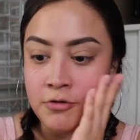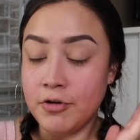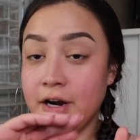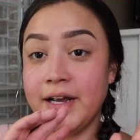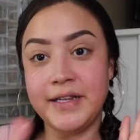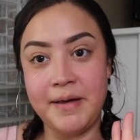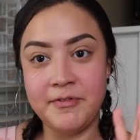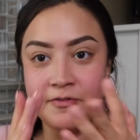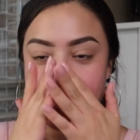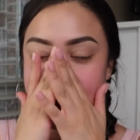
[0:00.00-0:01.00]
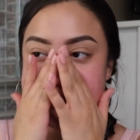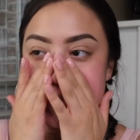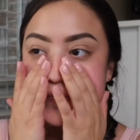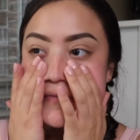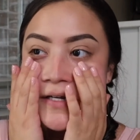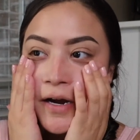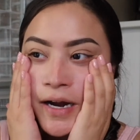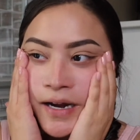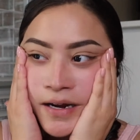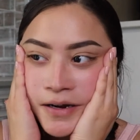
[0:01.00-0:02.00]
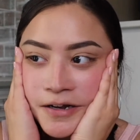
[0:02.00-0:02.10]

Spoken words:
or Glamoflauge, I'm sorry,